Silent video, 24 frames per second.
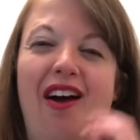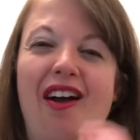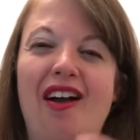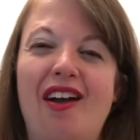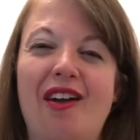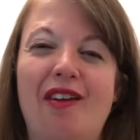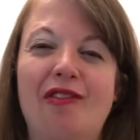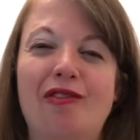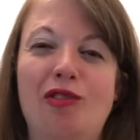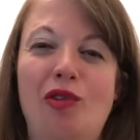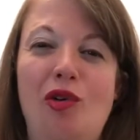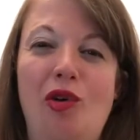
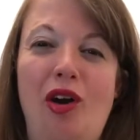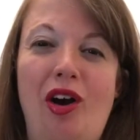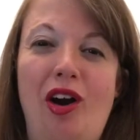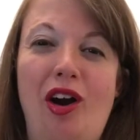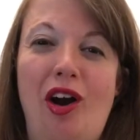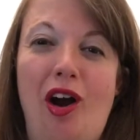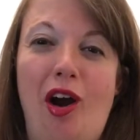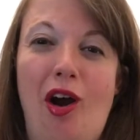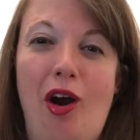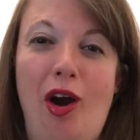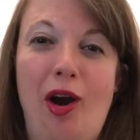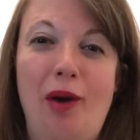
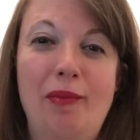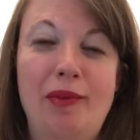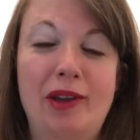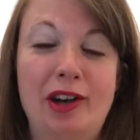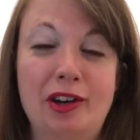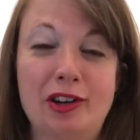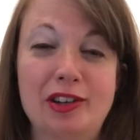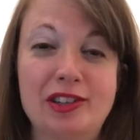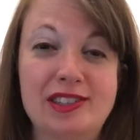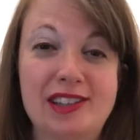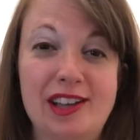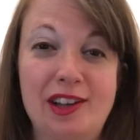For our
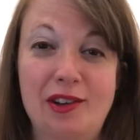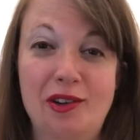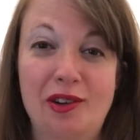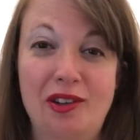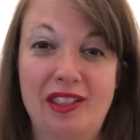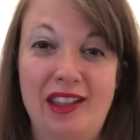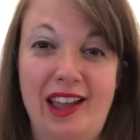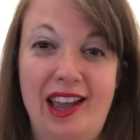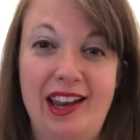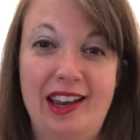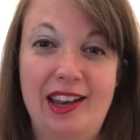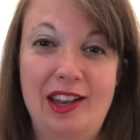Bitter Single
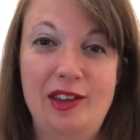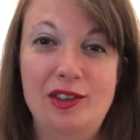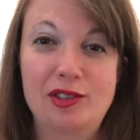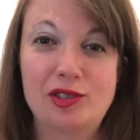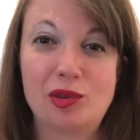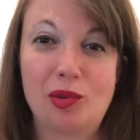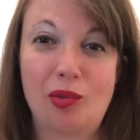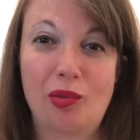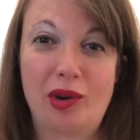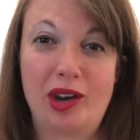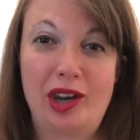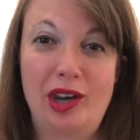Ladies
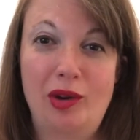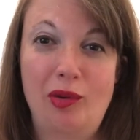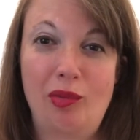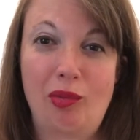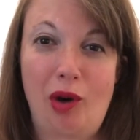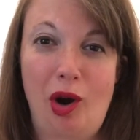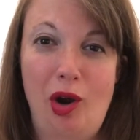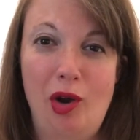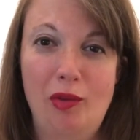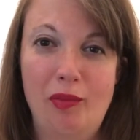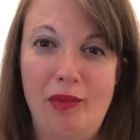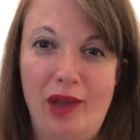Read
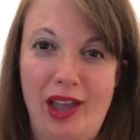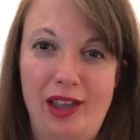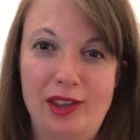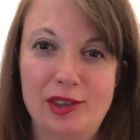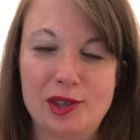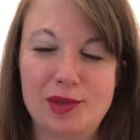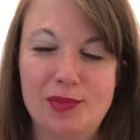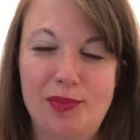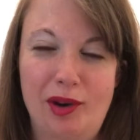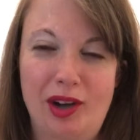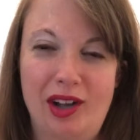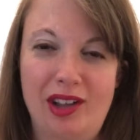
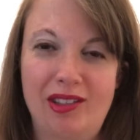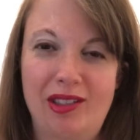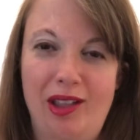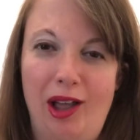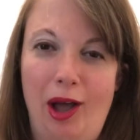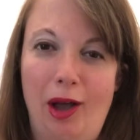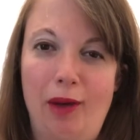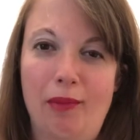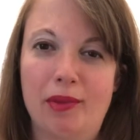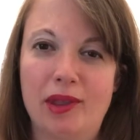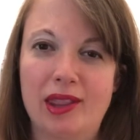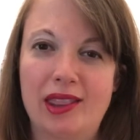Romance book
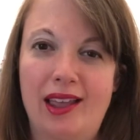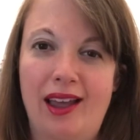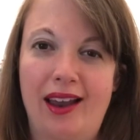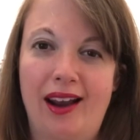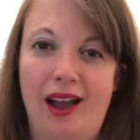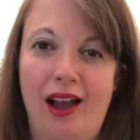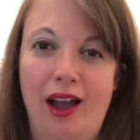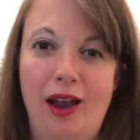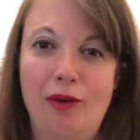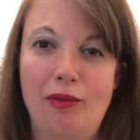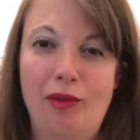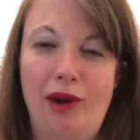club that
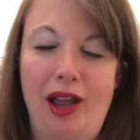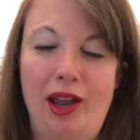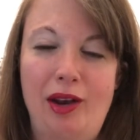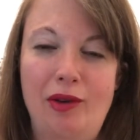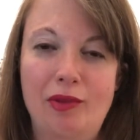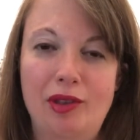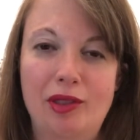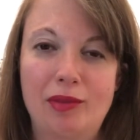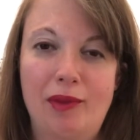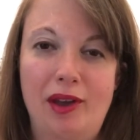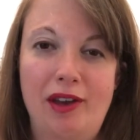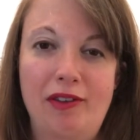I run
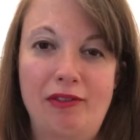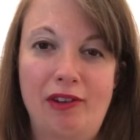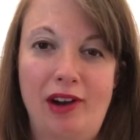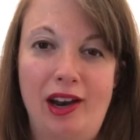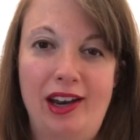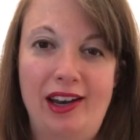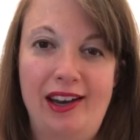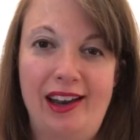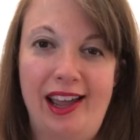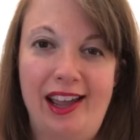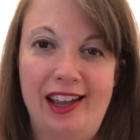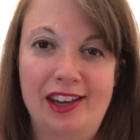with my
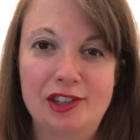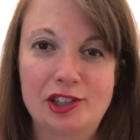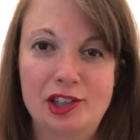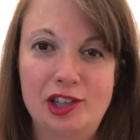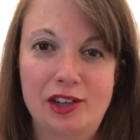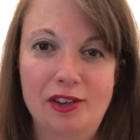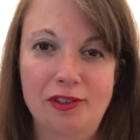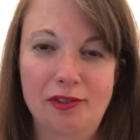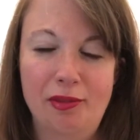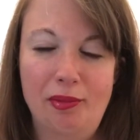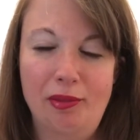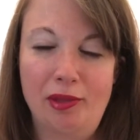friend
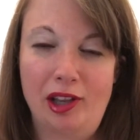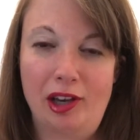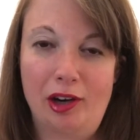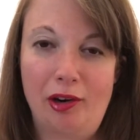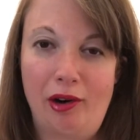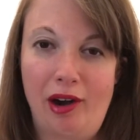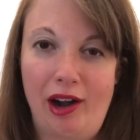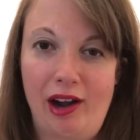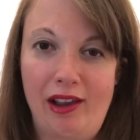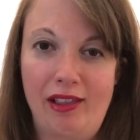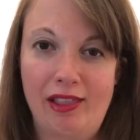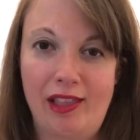Angie from
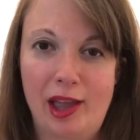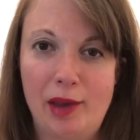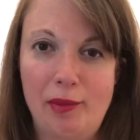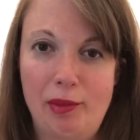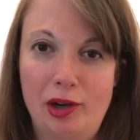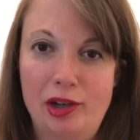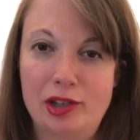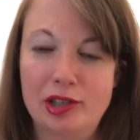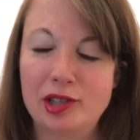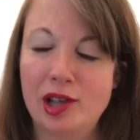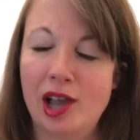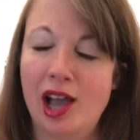Literary
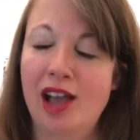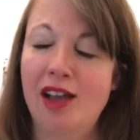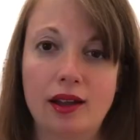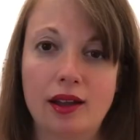Labors.